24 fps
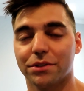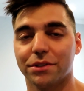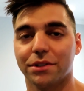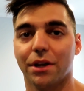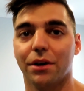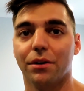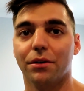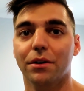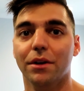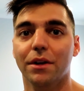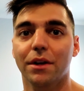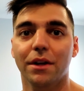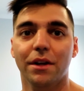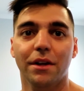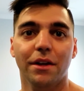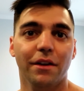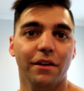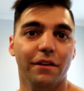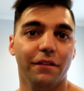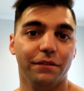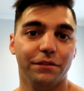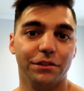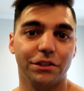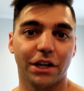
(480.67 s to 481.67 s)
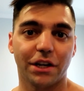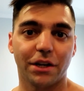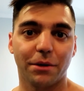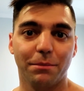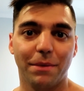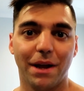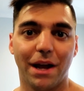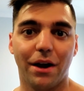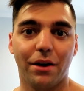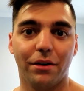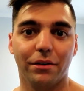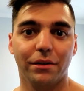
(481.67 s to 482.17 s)
So check
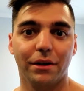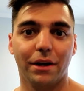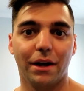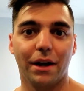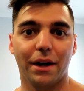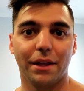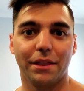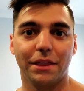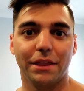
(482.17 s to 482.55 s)
them out. I